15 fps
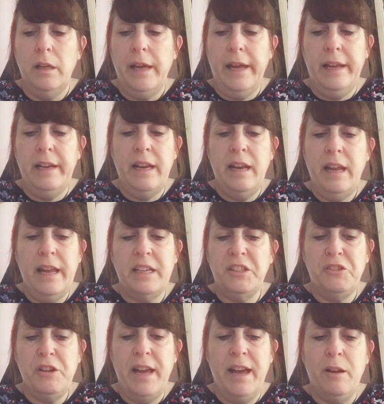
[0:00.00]
and
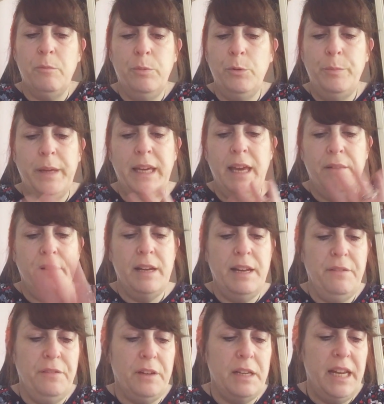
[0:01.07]
extra help will be given
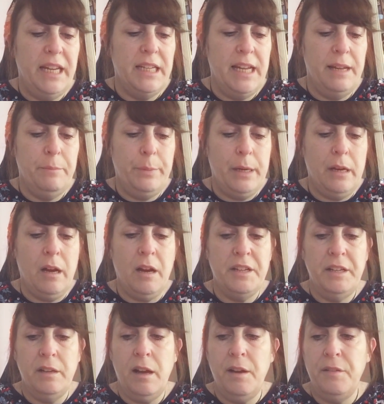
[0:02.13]
if they need it but I,
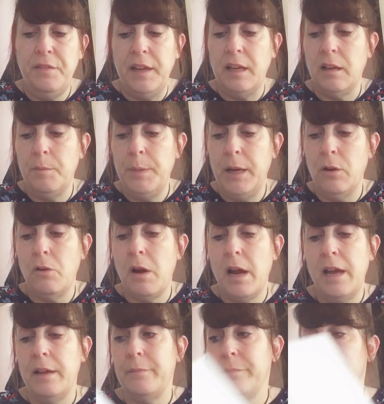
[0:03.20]
I think I'll be
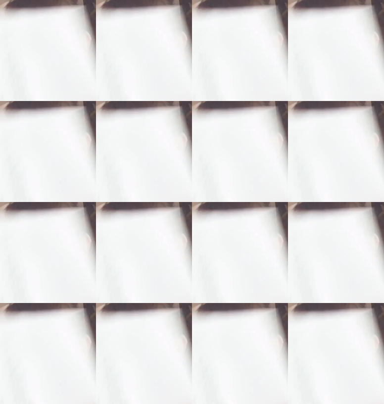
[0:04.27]
alright